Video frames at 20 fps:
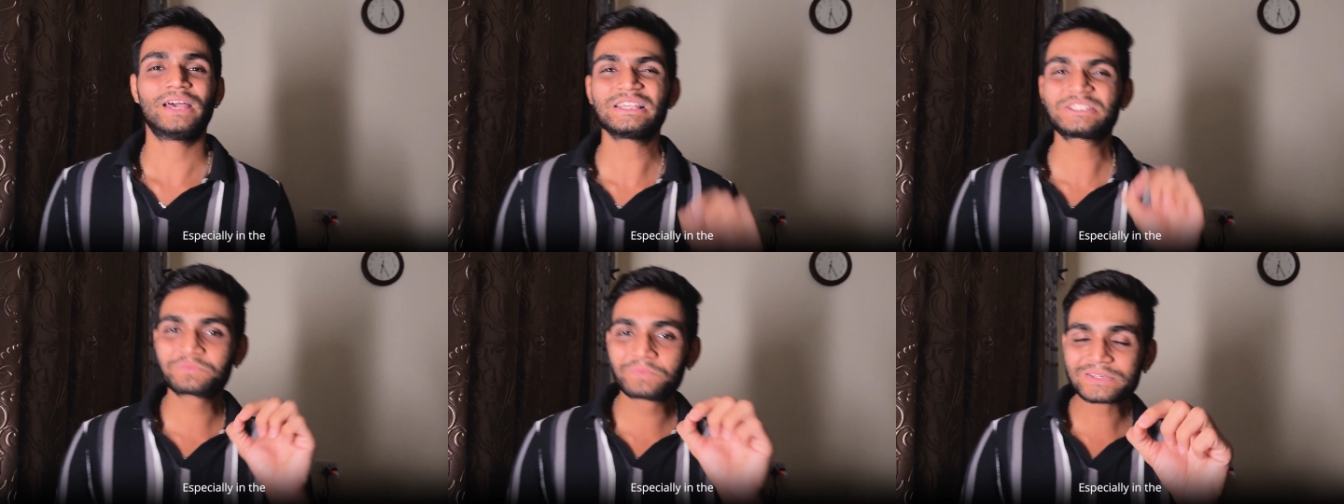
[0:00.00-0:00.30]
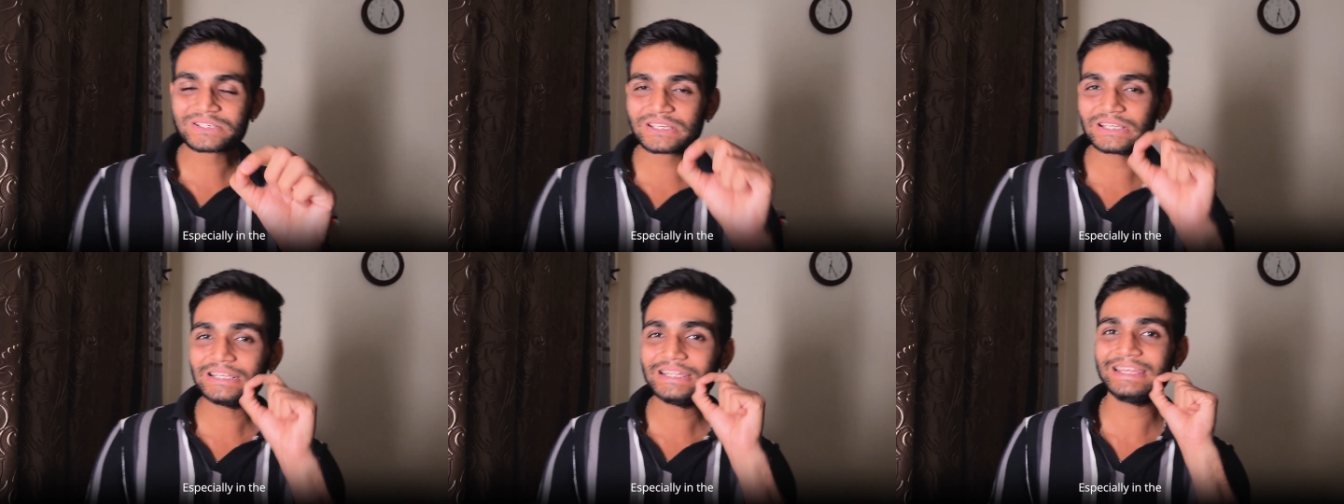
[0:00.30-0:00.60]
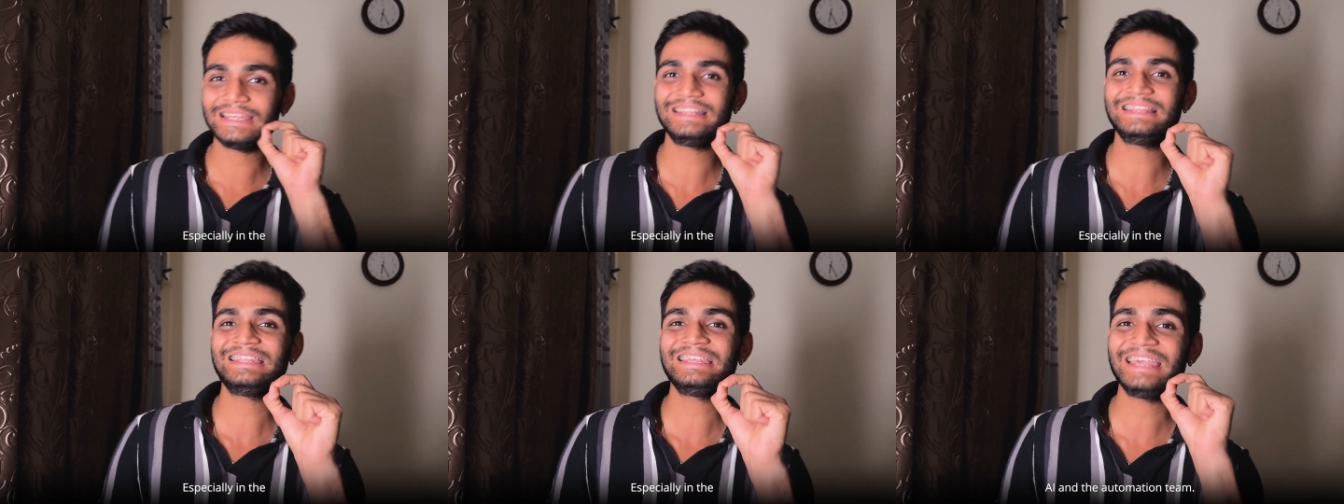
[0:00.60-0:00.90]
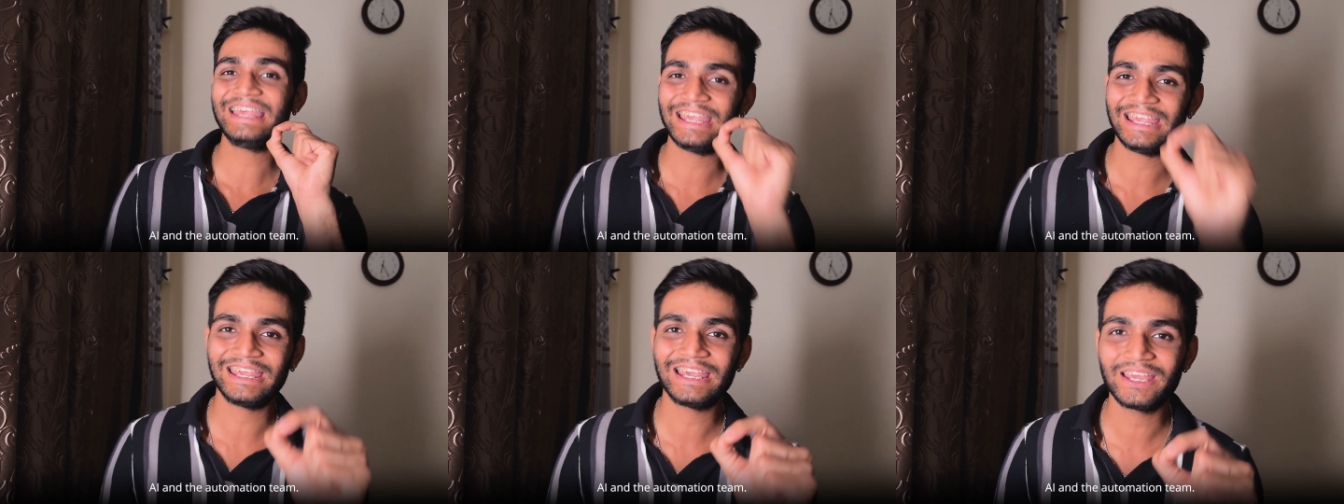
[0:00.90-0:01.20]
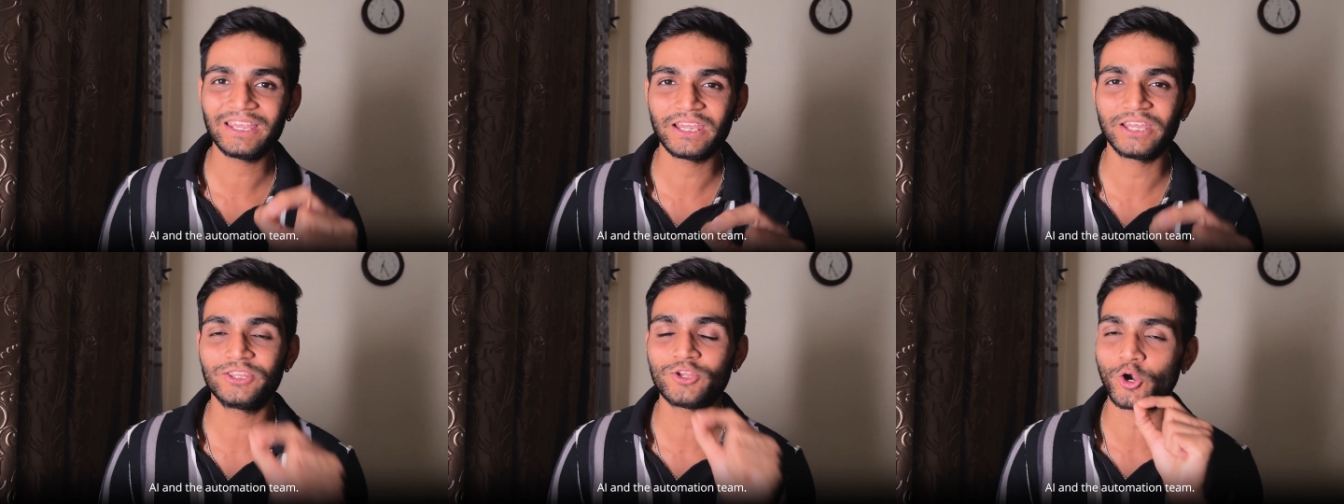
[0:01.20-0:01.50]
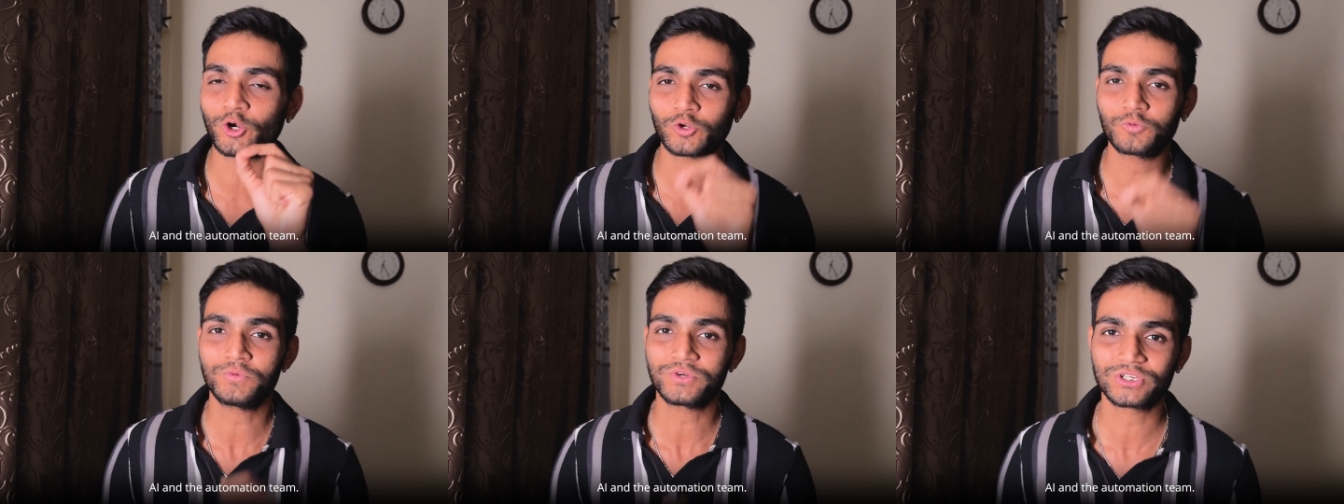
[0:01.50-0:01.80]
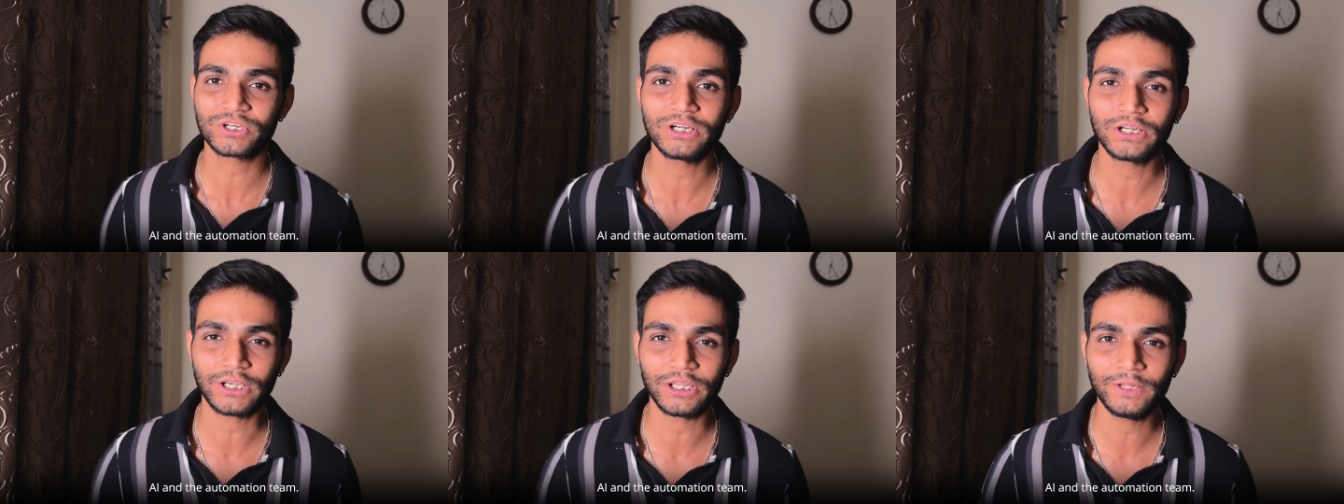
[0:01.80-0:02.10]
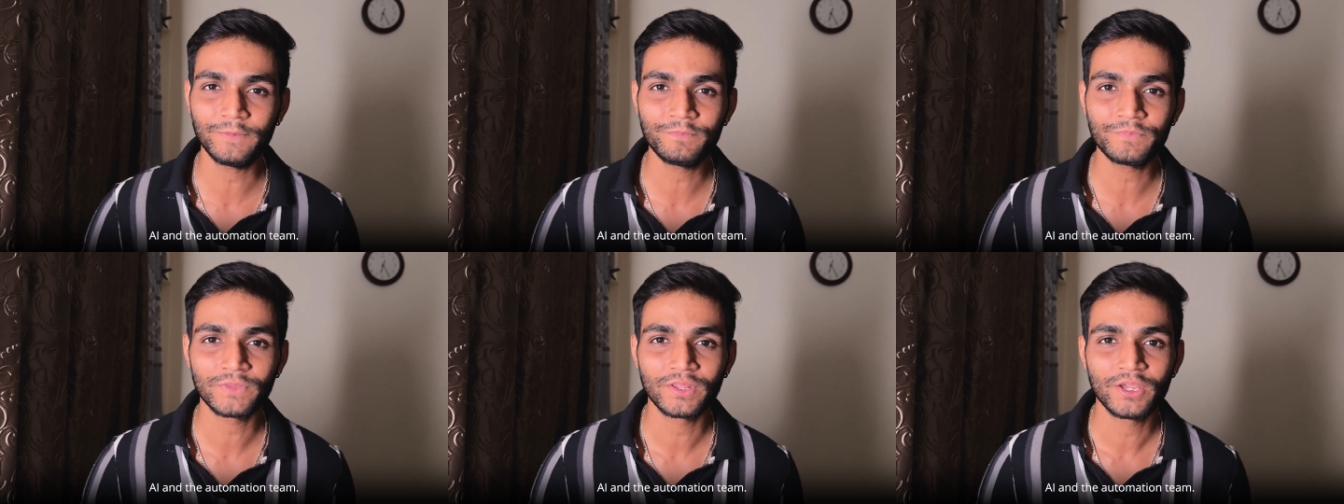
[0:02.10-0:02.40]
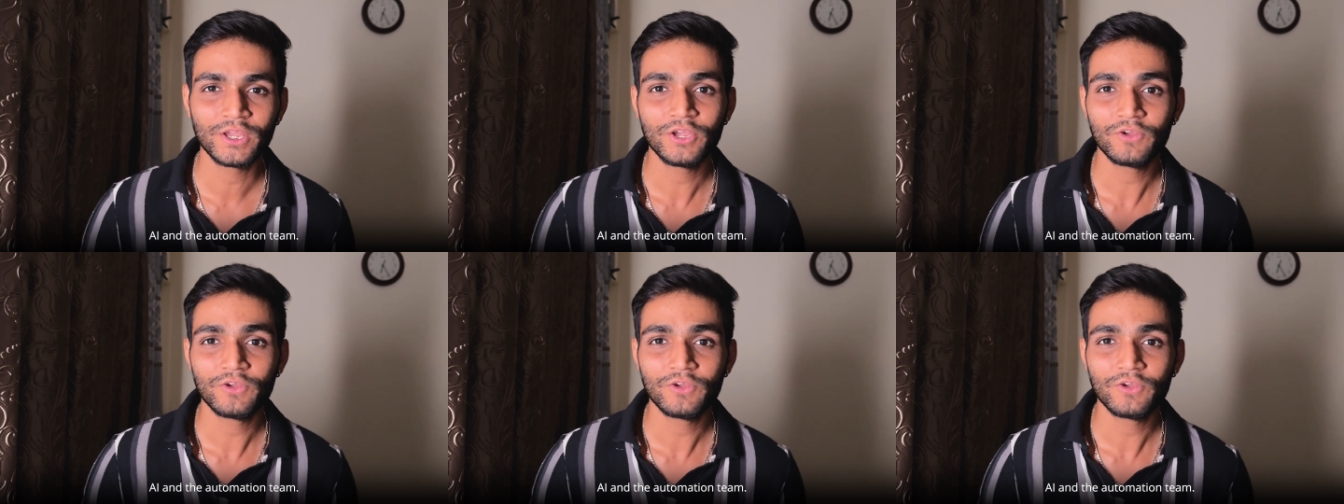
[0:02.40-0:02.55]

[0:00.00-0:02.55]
especially in the AI and the automation team,